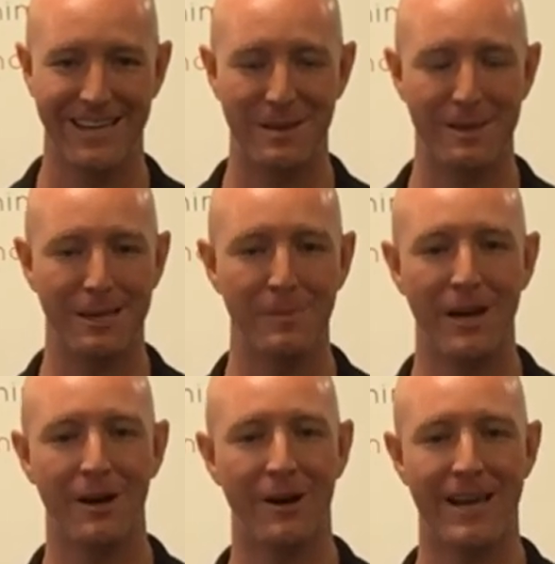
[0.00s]
you think
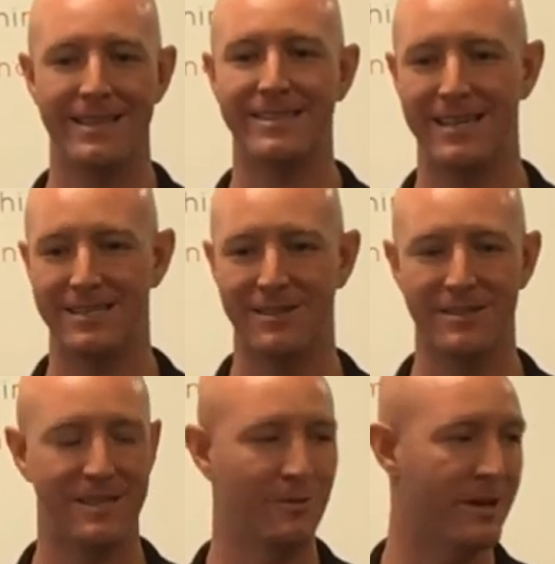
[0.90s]
about our
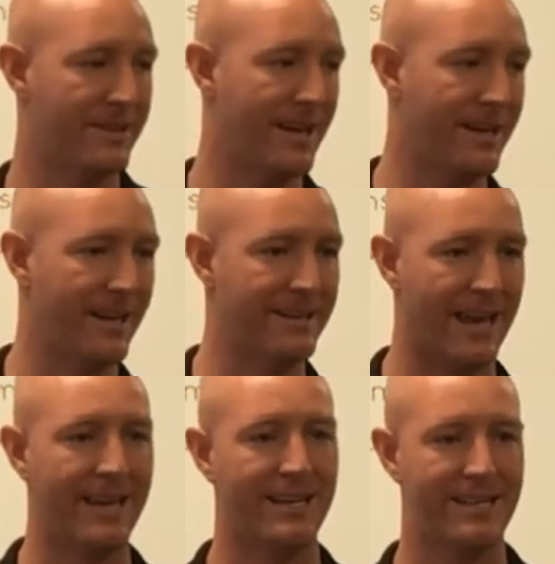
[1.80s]
ancestors and what they did
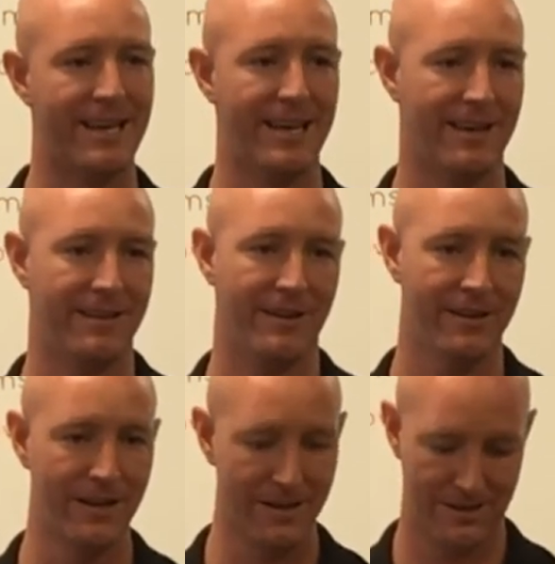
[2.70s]
day in and day out. They're,
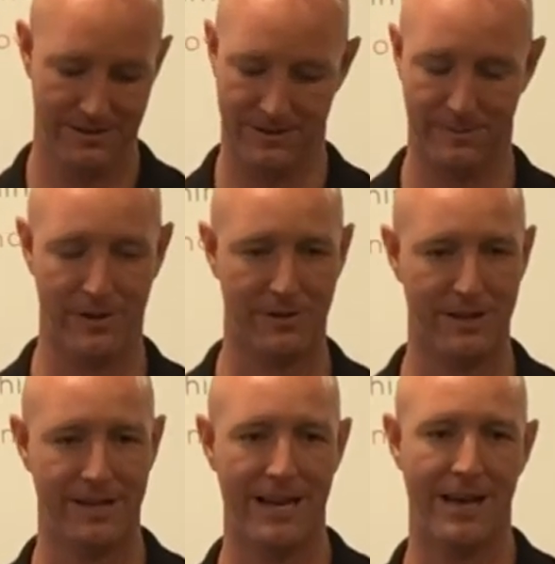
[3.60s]
they're milking
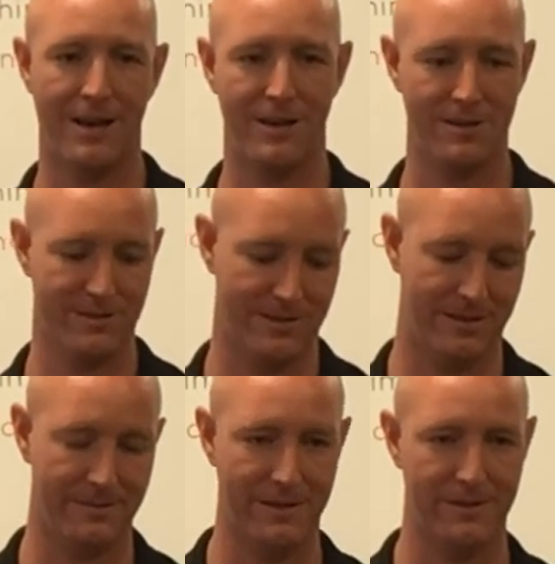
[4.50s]
the cows.
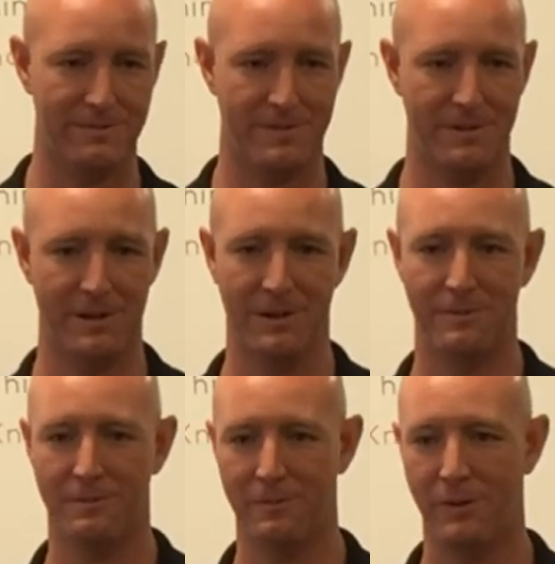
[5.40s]
They're they're you know
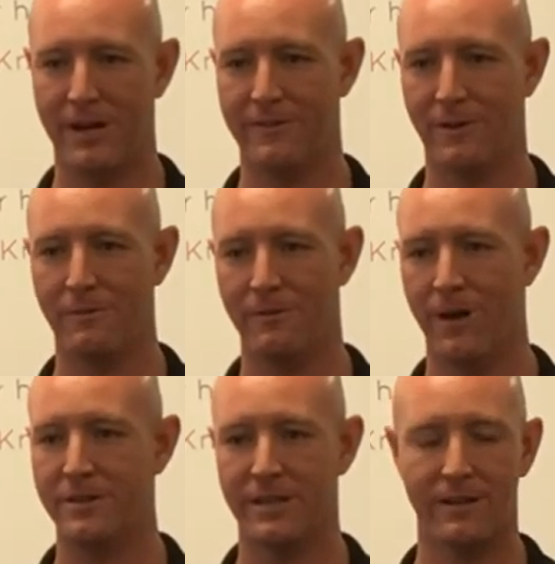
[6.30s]
whatever
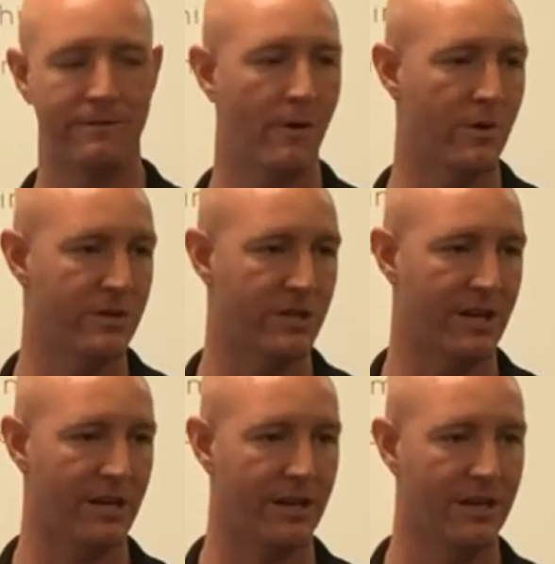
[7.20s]
hunting,
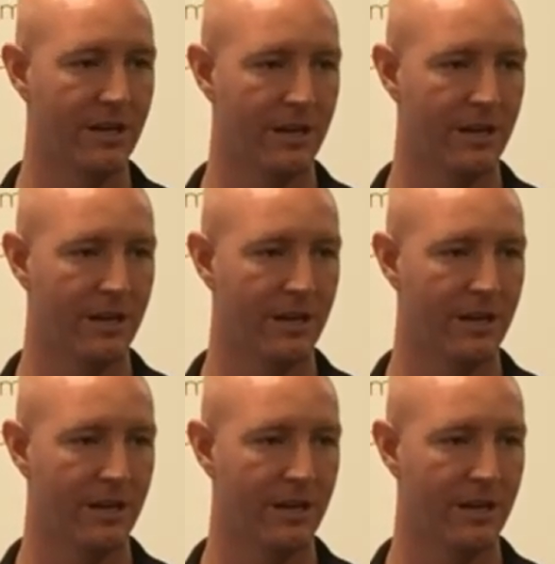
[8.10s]
foraging,